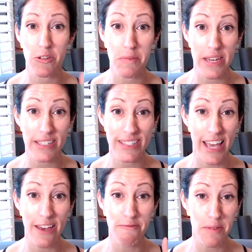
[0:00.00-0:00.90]
be
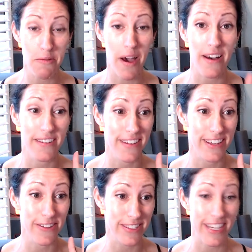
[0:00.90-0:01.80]
safe be well
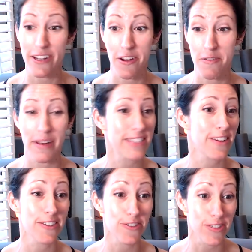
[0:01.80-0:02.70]
you stay at home as
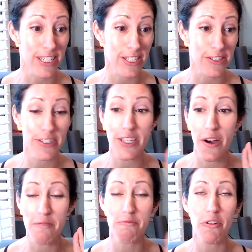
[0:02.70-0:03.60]
long as you need to so
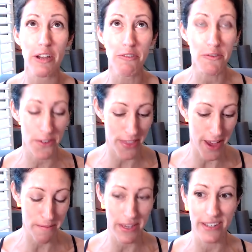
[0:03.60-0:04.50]
i'm grateful for
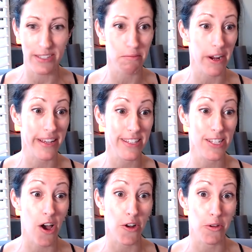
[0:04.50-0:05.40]
that because of brian's
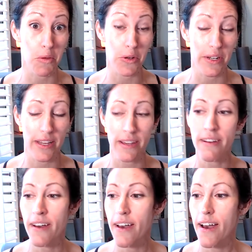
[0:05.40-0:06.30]
autoimmunity
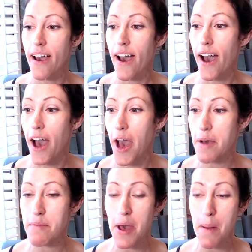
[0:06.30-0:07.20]

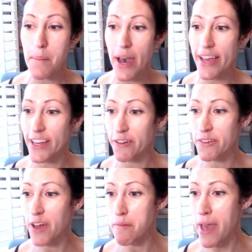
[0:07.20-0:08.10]
um, but oh
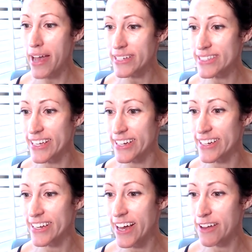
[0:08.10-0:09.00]
we've got
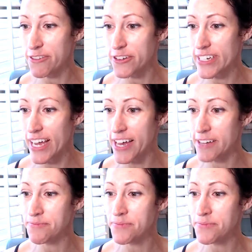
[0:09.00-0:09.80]
pakistan hi farida